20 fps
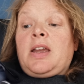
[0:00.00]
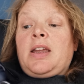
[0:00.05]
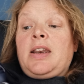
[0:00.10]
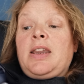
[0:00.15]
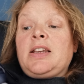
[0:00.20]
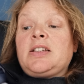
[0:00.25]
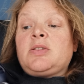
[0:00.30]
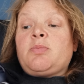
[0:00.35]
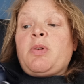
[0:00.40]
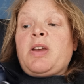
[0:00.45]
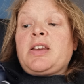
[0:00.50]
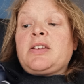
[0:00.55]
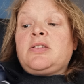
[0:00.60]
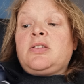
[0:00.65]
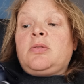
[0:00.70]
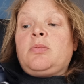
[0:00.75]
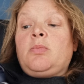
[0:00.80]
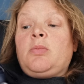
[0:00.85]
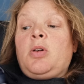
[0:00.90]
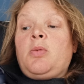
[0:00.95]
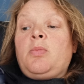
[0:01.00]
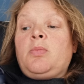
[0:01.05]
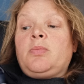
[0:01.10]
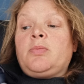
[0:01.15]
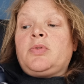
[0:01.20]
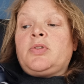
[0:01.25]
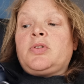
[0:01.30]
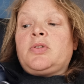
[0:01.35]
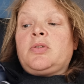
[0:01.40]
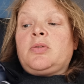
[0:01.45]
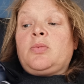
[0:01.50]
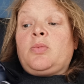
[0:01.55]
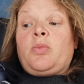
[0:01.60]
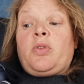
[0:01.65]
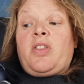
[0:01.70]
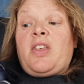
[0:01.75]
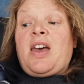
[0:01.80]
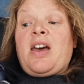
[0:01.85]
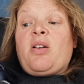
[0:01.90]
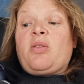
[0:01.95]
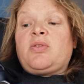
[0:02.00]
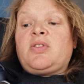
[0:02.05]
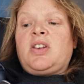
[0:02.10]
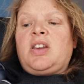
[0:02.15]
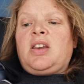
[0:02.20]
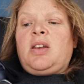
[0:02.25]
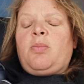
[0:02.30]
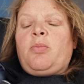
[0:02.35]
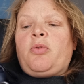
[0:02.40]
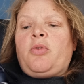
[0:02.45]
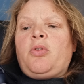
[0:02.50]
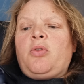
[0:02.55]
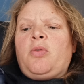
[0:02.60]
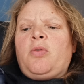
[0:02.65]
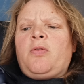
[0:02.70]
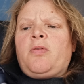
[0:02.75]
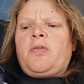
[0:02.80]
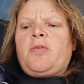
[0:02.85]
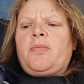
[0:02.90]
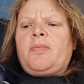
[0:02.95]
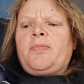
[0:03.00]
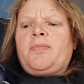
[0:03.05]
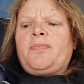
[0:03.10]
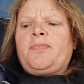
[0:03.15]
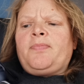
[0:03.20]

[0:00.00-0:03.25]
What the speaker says: and expectant mums without any proof.